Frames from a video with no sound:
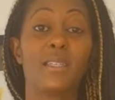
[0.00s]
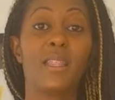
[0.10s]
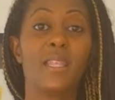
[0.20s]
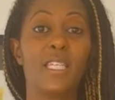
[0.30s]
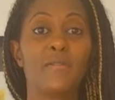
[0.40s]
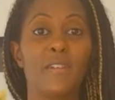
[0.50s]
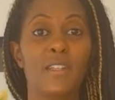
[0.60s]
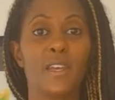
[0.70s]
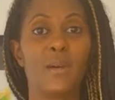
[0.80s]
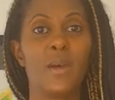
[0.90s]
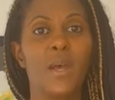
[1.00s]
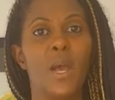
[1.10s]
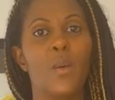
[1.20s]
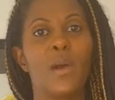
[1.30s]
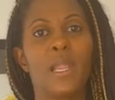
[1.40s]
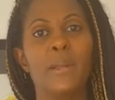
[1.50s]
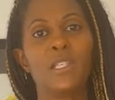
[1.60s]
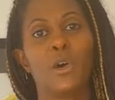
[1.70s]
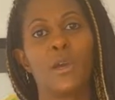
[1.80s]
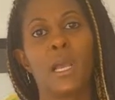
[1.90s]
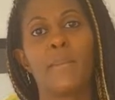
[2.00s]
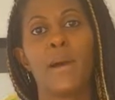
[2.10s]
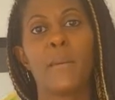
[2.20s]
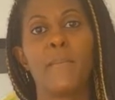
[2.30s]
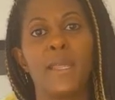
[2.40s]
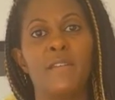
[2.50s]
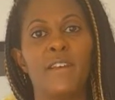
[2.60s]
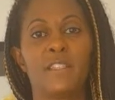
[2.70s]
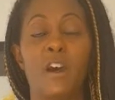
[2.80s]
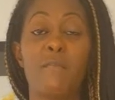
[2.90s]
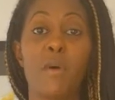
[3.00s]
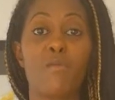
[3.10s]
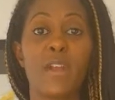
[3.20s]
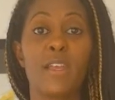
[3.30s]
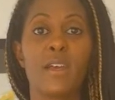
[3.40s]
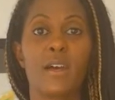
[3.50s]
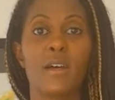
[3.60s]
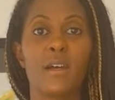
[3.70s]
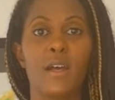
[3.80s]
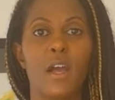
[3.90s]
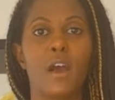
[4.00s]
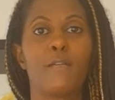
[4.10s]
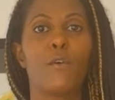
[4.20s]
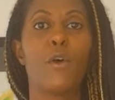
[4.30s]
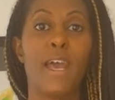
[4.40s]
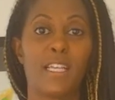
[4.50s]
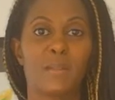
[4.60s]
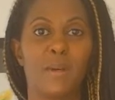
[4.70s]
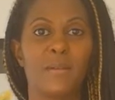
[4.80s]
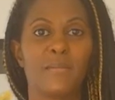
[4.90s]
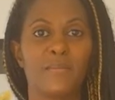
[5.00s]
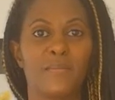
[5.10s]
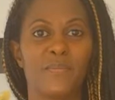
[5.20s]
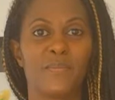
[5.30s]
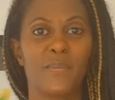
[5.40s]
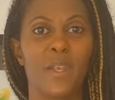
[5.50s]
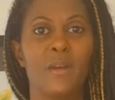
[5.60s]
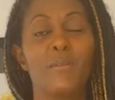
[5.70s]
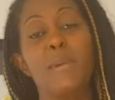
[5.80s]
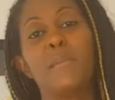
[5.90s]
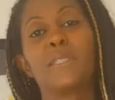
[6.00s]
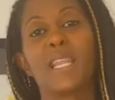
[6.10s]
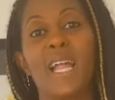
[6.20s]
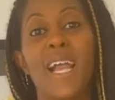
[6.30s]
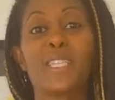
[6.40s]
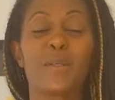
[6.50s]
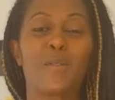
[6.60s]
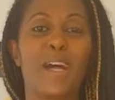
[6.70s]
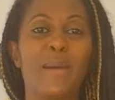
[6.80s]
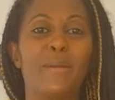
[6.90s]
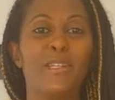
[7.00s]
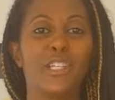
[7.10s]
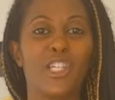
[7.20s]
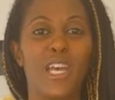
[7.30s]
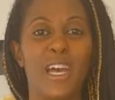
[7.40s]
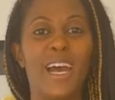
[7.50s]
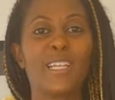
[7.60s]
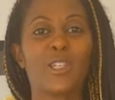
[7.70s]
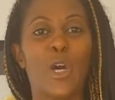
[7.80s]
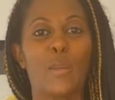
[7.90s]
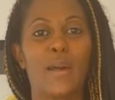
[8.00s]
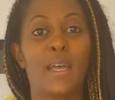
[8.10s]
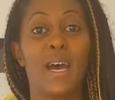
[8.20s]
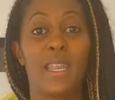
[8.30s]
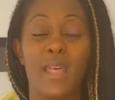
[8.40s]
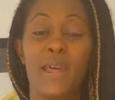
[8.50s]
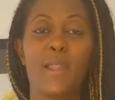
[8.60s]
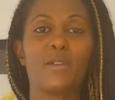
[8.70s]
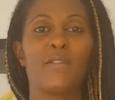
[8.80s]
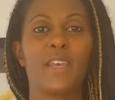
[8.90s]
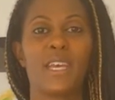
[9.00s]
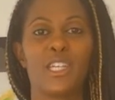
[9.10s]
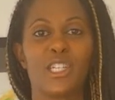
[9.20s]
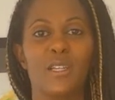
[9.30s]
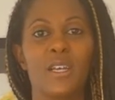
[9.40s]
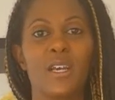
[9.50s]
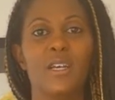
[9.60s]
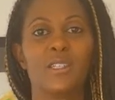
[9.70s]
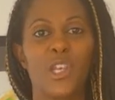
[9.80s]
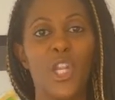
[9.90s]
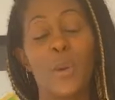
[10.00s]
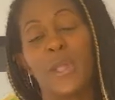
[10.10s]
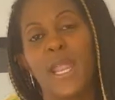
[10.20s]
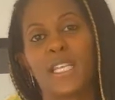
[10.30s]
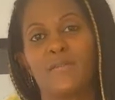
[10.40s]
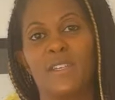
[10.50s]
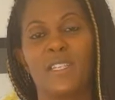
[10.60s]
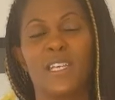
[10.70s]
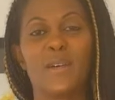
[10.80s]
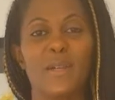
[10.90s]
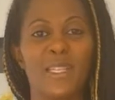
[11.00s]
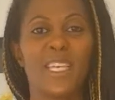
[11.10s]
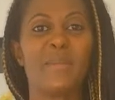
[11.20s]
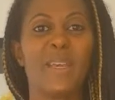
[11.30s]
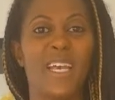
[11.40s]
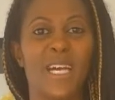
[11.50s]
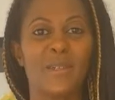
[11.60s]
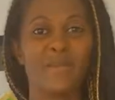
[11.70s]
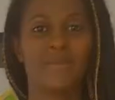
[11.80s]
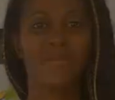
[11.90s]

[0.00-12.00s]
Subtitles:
in this video we're going to be talking about the benefits of Moringa for eczema. Remember to like, subscribe, share and comment and hit that notification so you know when the next video is coming out.